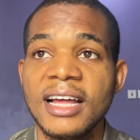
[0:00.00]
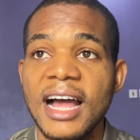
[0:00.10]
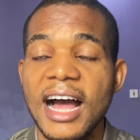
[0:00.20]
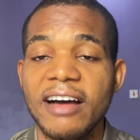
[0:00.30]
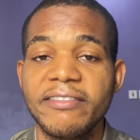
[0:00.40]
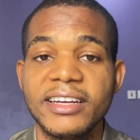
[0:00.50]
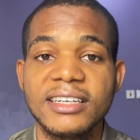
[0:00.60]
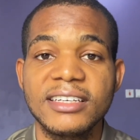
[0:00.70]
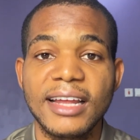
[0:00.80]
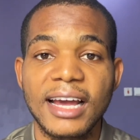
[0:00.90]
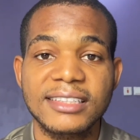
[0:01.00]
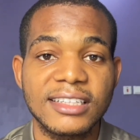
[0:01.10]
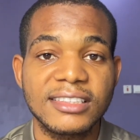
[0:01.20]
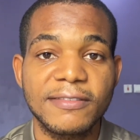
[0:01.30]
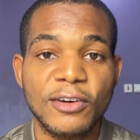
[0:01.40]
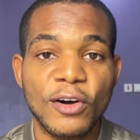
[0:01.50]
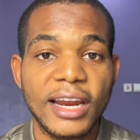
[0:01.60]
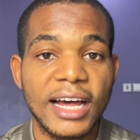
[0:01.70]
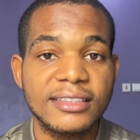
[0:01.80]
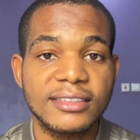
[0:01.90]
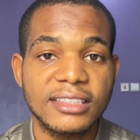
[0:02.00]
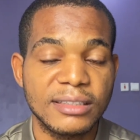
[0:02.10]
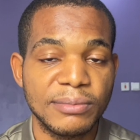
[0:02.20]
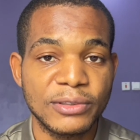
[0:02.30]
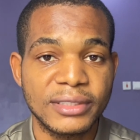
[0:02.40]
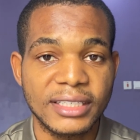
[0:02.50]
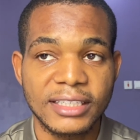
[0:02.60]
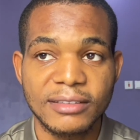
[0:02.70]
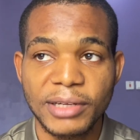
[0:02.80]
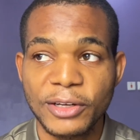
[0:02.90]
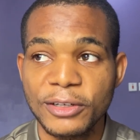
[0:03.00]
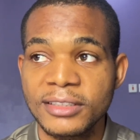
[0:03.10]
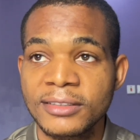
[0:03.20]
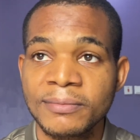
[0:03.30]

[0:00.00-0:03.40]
having excessive corners in the building, because